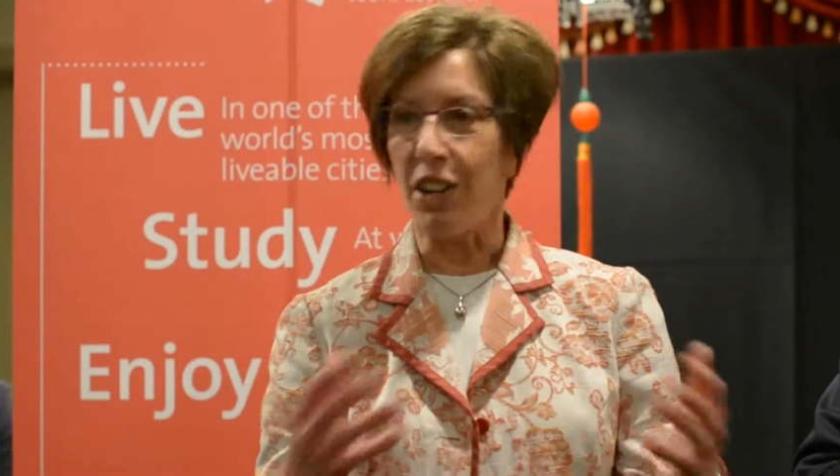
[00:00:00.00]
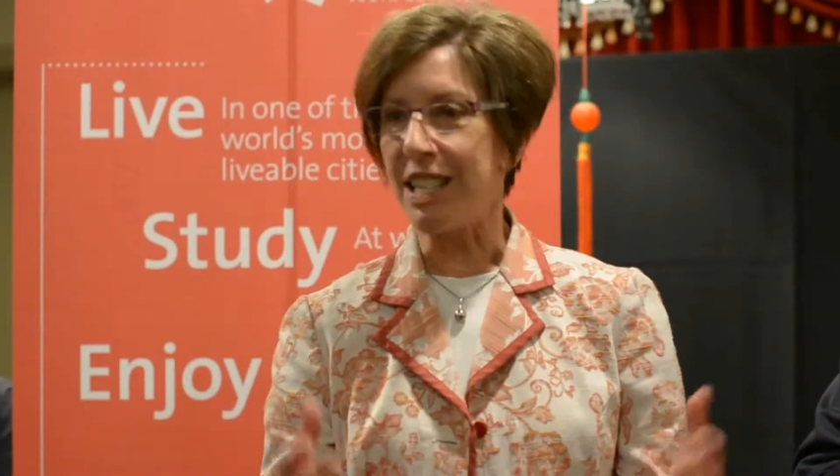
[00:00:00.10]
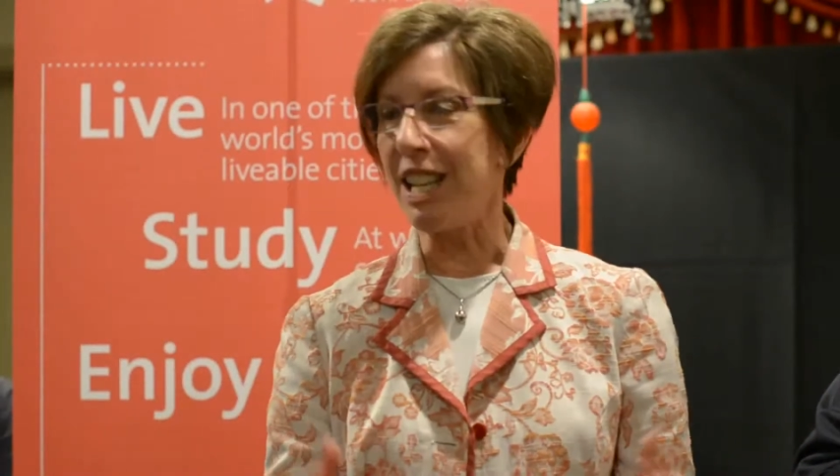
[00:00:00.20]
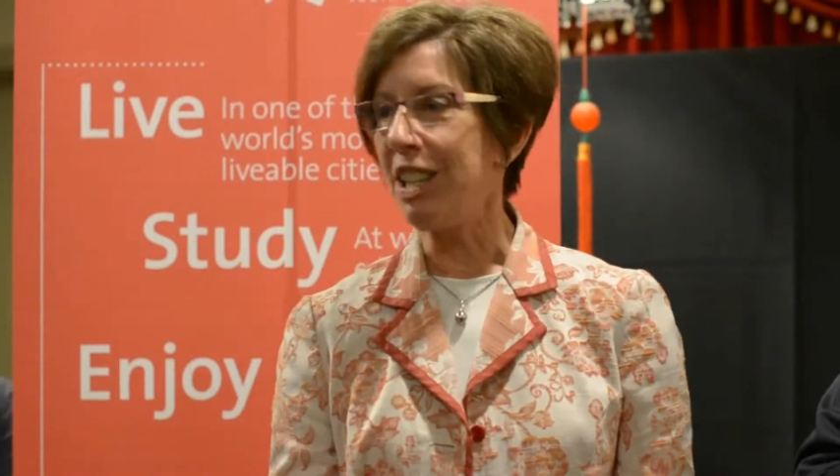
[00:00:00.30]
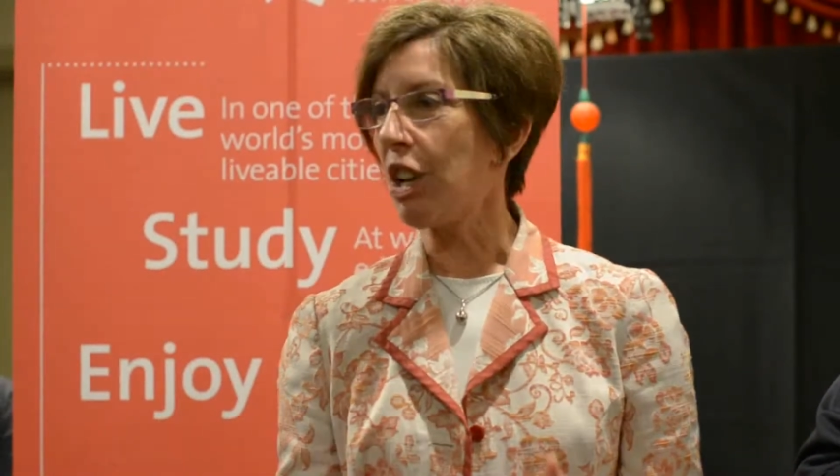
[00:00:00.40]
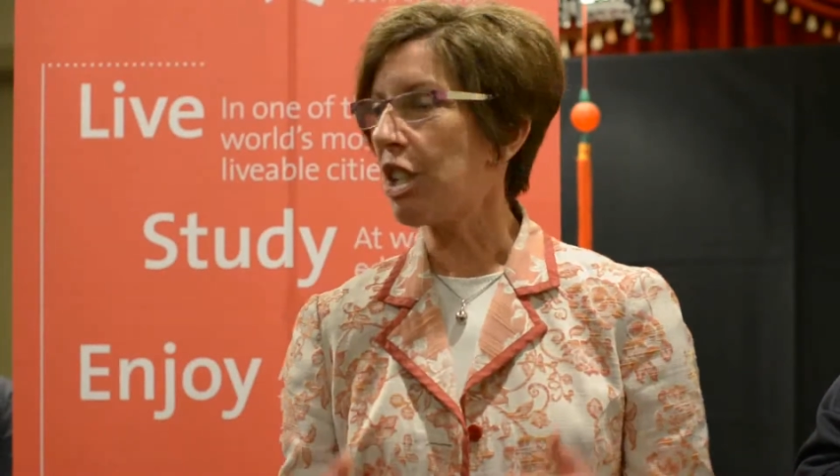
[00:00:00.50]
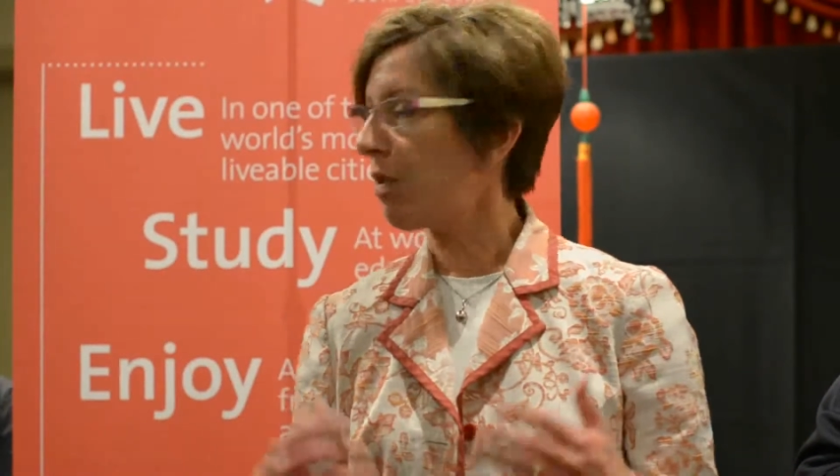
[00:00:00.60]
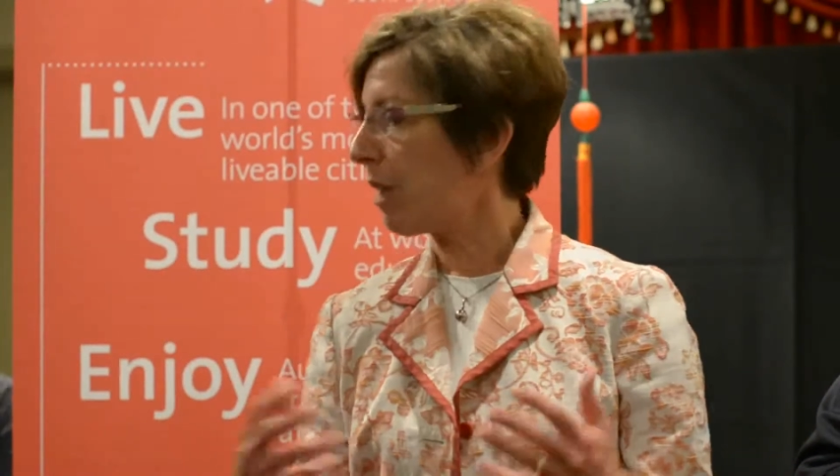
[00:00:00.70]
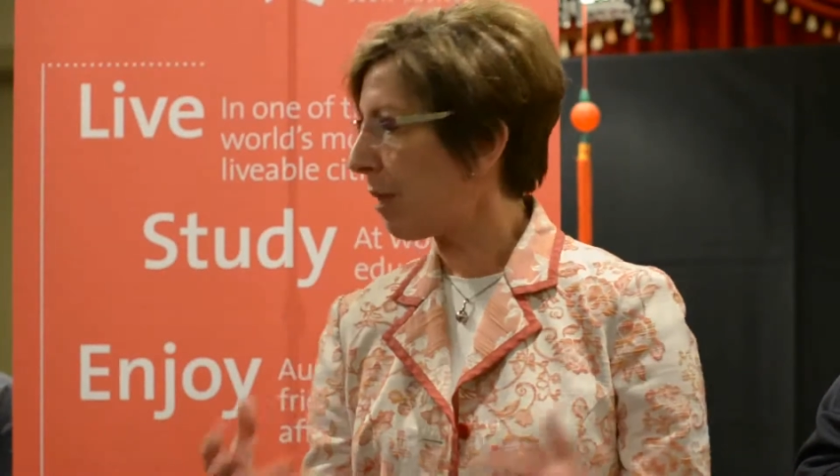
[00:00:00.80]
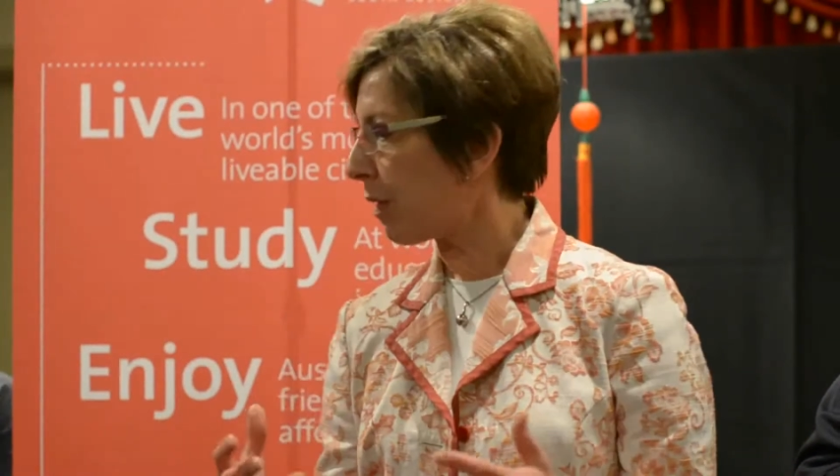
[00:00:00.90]
it's in the
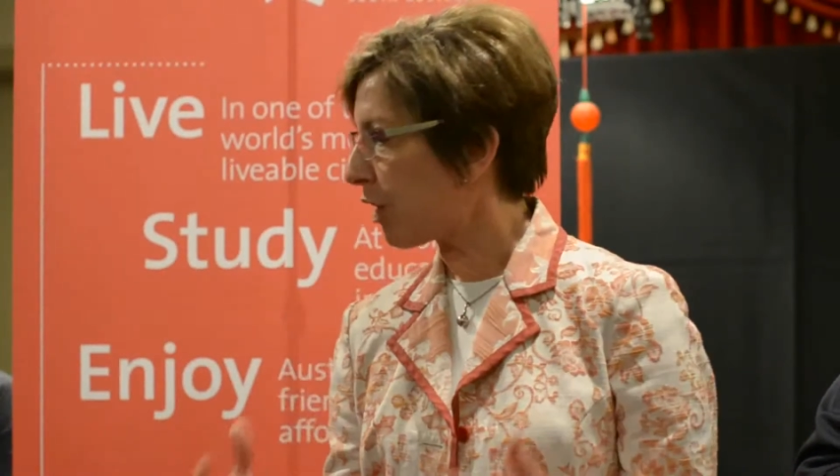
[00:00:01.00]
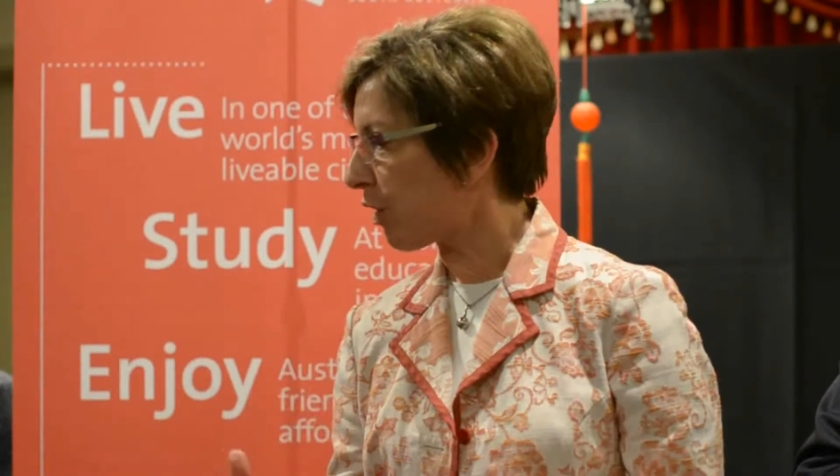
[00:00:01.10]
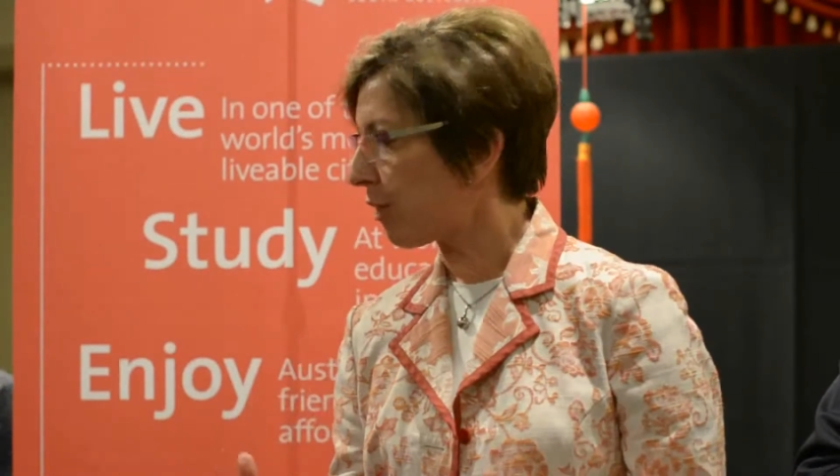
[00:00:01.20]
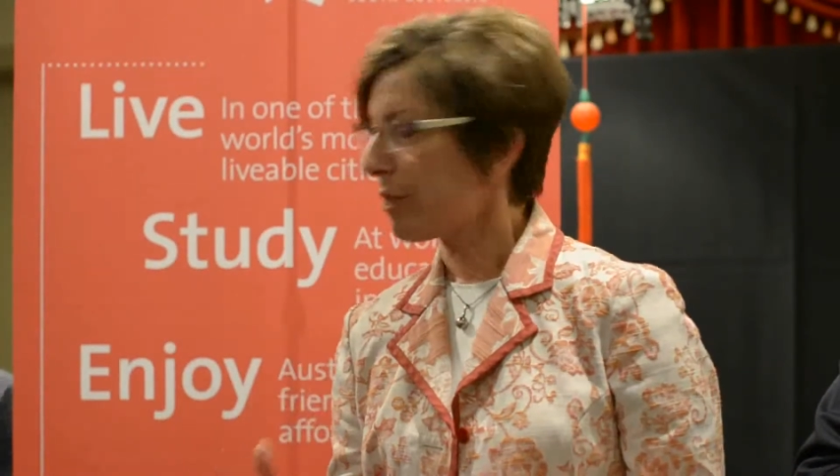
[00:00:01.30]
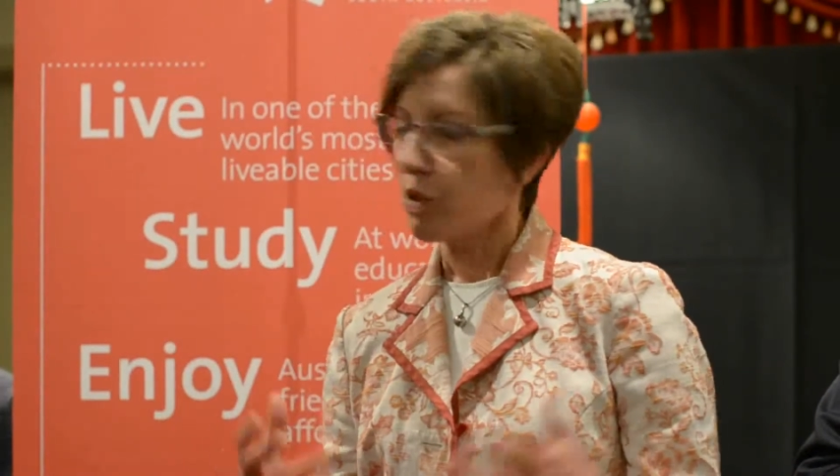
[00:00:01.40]
itinerary